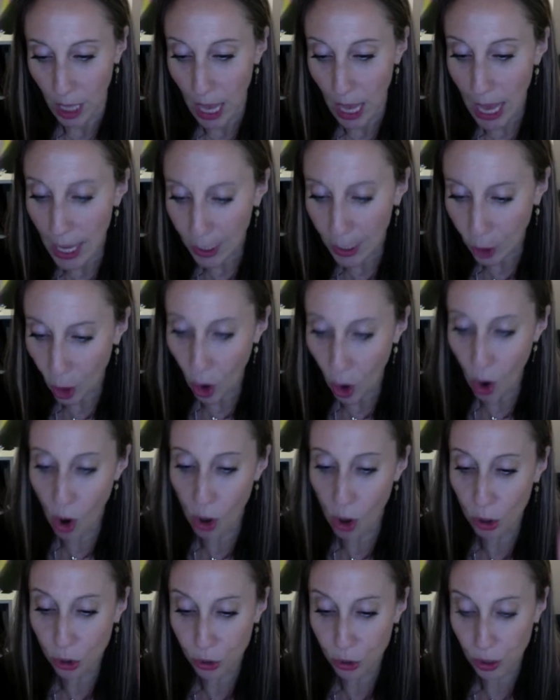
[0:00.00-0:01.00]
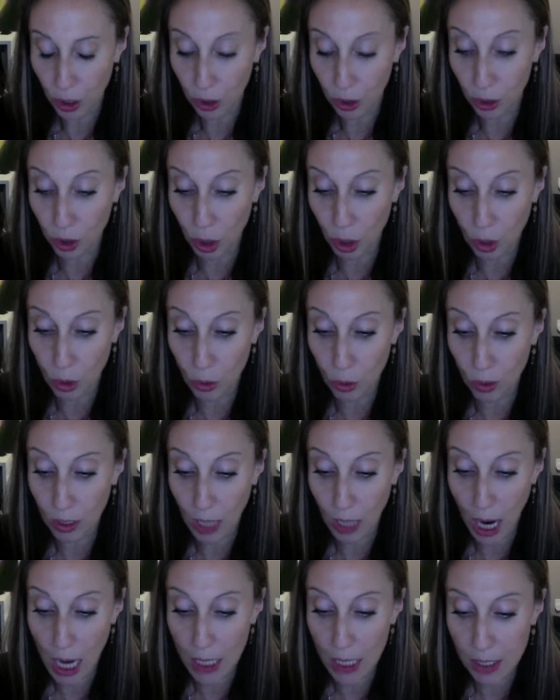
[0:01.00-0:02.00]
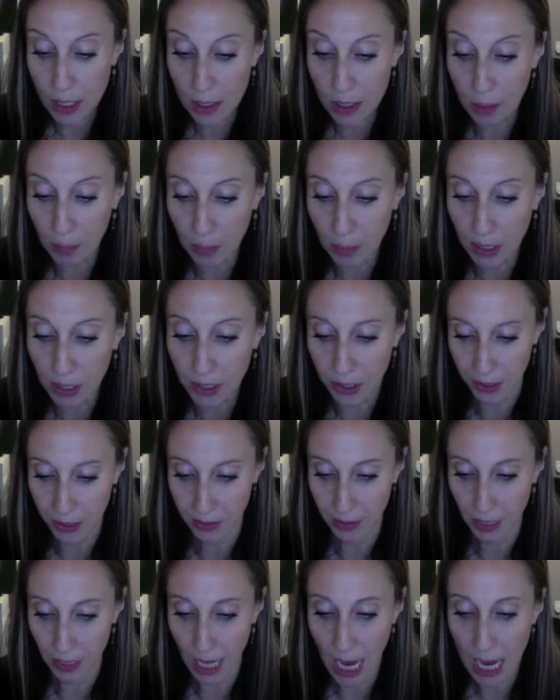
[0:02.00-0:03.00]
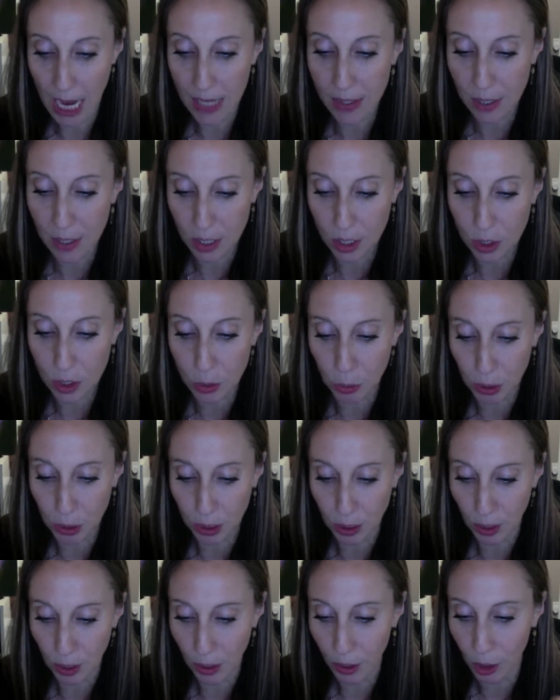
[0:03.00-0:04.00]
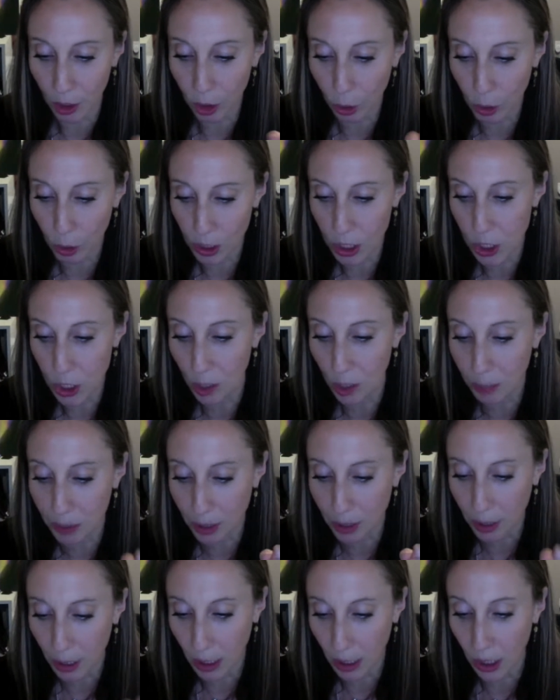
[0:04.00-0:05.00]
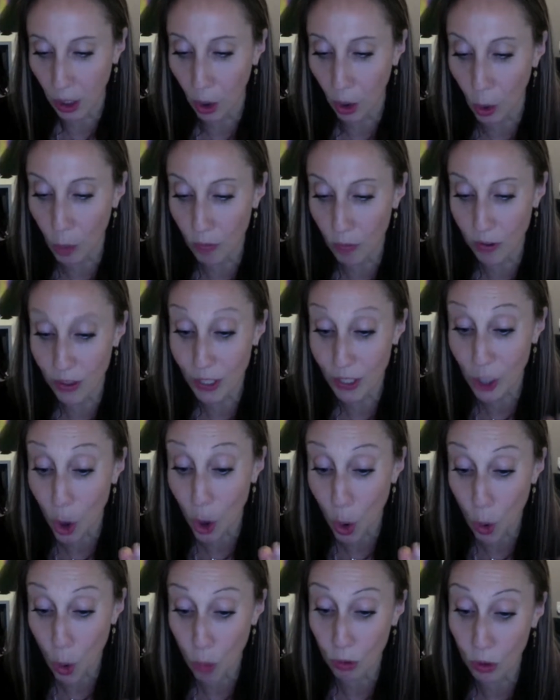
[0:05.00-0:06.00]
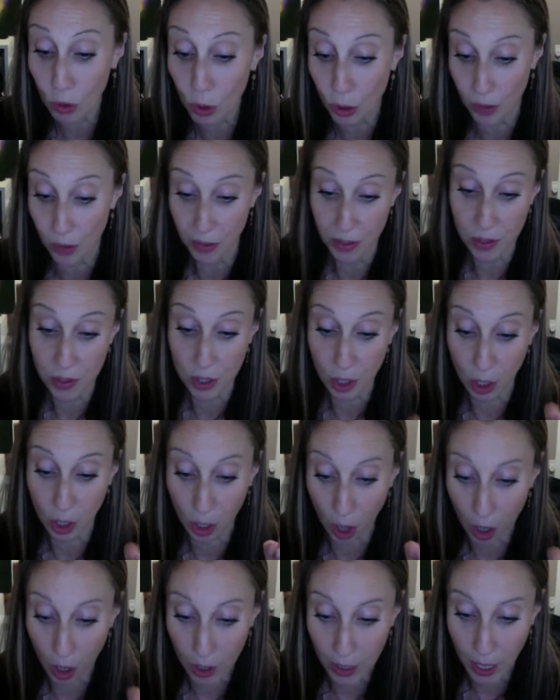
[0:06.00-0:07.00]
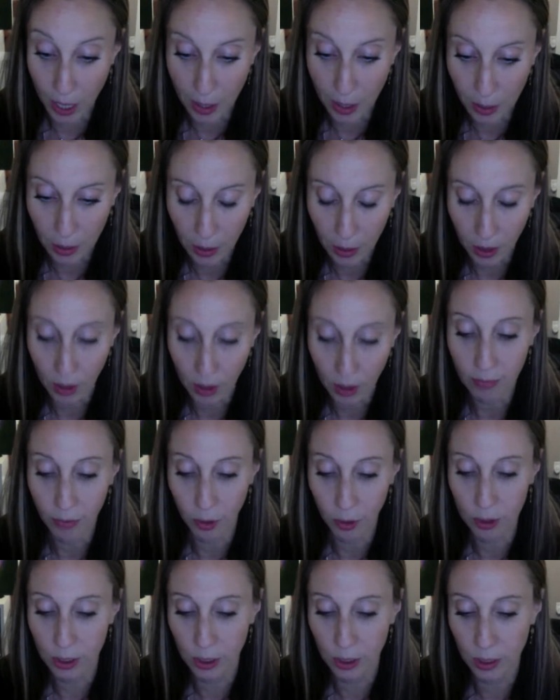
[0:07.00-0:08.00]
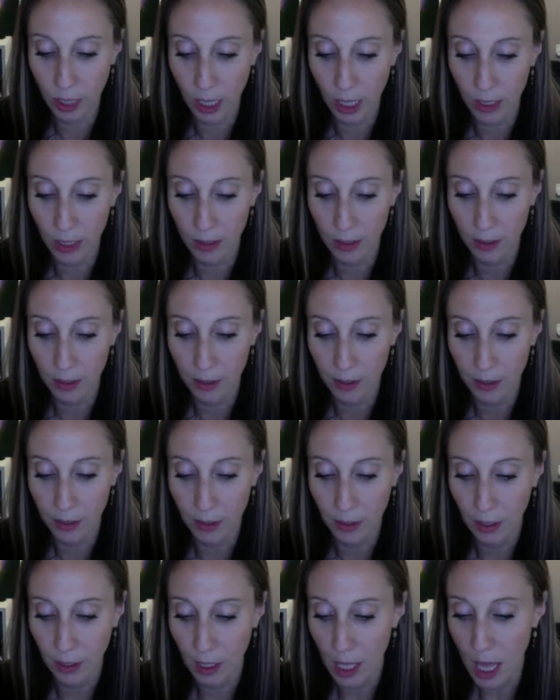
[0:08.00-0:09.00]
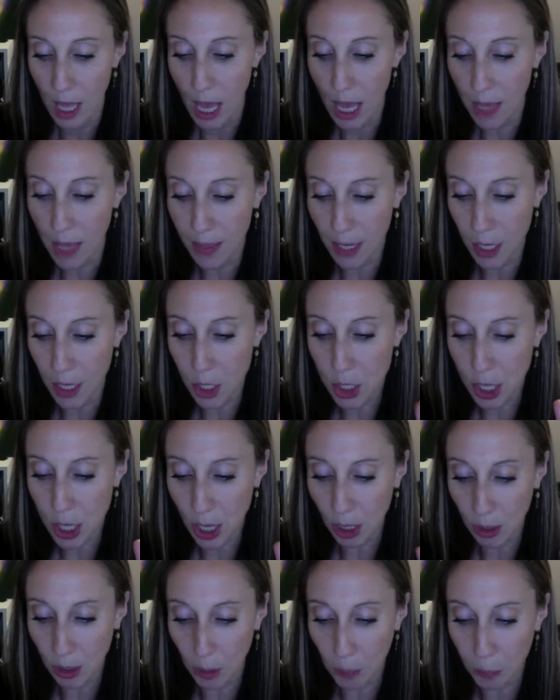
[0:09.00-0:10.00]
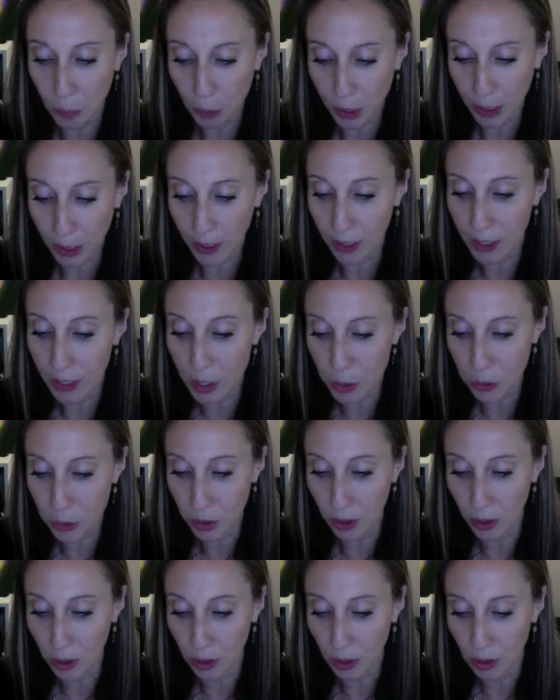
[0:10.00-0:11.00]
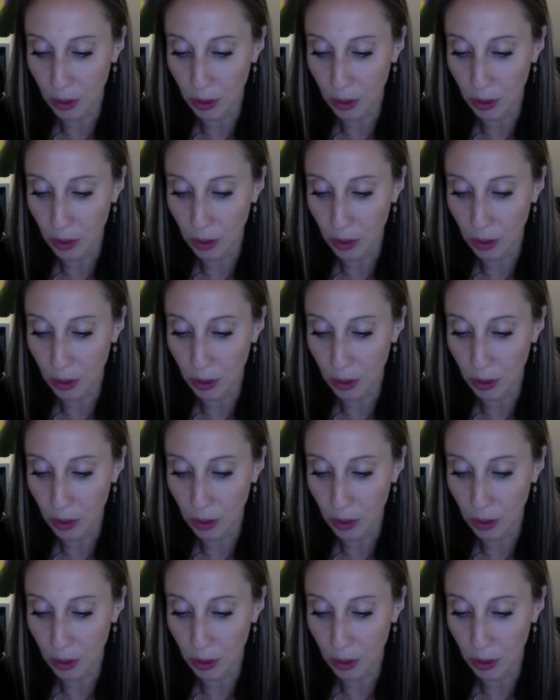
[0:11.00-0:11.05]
and all shall know God's dominion, as it is written, the Lord shall be king over the whole earth. Zechariah 49. And they shall bring Israel